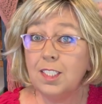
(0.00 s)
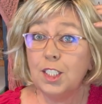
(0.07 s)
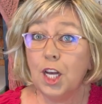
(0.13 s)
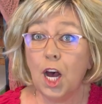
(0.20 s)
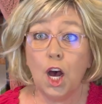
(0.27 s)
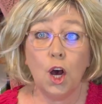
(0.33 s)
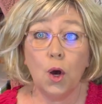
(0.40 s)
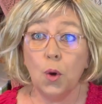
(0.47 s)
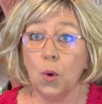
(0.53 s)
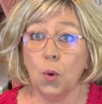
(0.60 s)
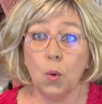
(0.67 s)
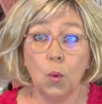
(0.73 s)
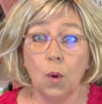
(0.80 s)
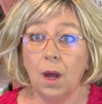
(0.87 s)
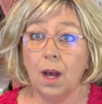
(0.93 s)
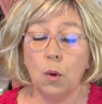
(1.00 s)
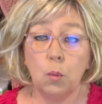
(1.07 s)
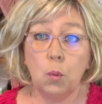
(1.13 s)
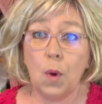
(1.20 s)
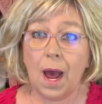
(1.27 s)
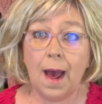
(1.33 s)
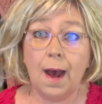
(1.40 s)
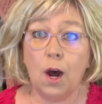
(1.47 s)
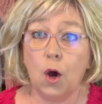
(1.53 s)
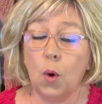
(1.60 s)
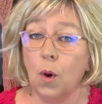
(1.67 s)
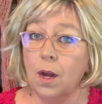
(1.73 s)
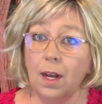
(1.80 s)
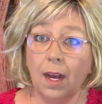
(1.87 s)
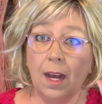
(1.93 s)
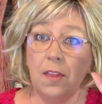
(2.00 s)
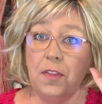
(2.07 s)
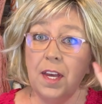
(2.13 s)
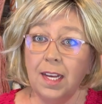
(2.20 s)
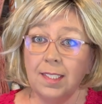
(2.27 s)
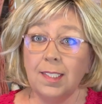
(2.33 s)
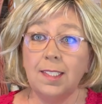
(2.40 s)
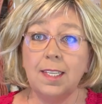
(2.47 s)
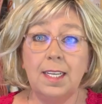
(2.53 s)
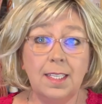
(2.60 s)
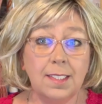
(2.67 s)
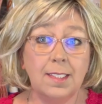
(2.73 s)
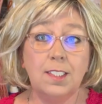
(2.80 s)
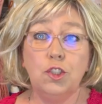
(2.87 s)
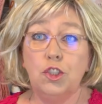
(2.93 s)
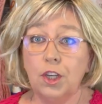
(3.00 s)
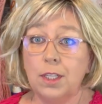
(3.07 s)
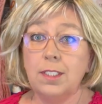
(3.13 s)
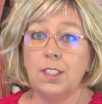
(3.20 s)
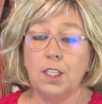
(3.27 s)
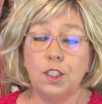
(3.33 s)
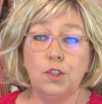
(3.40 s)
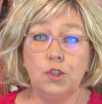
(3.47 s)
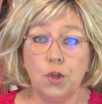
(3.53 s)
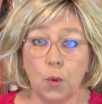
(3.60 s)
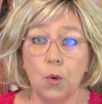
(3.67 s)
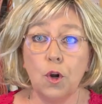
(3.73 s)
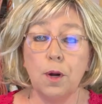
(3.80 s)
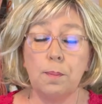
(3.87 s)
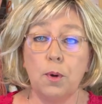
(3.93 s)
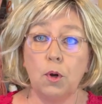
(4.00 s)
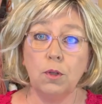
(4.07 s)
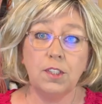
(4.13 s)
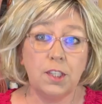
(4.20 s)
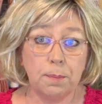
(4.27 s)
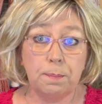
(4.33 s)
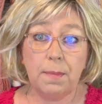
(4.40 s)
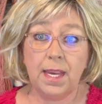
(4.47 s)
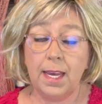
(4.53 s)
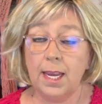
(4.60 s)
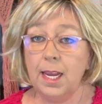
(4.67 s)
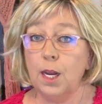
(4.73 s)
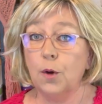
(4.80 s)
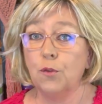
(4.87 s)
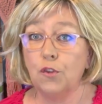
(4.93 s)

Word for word: So, wow, this is just adorable to me